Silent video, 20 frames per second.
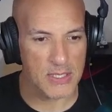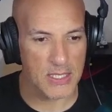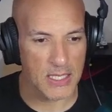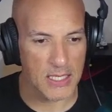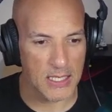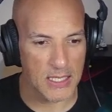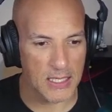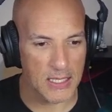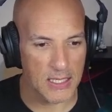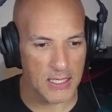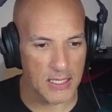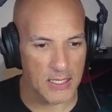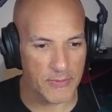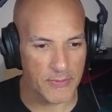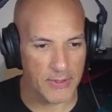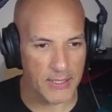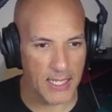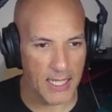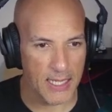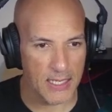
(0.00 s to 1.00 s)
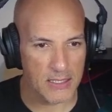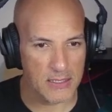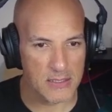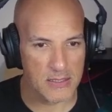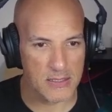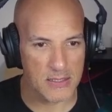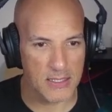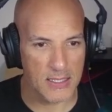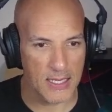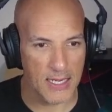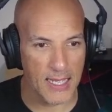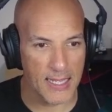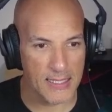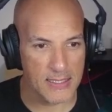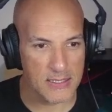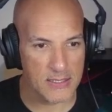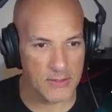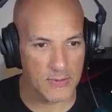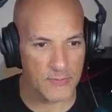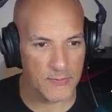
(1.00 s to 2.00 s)
React
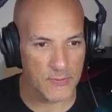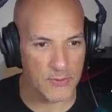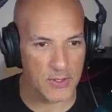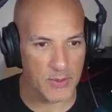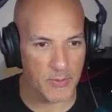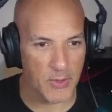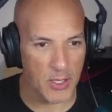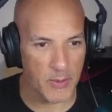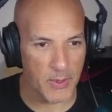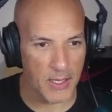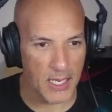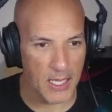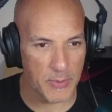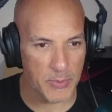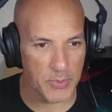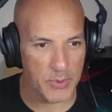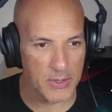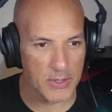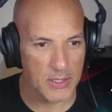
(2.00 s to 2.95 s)
Native for the mobile app,